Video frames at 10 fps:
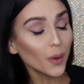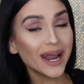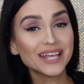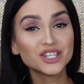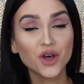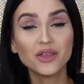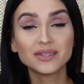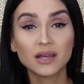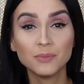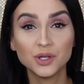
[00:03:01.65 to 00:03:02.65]
When I saw
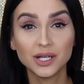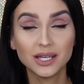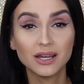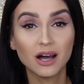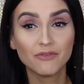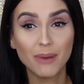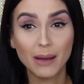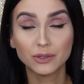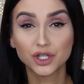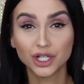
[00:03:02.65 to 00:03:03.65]
this community of
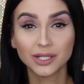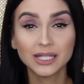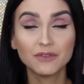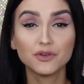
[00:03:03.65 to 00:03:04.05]
Bible journaling,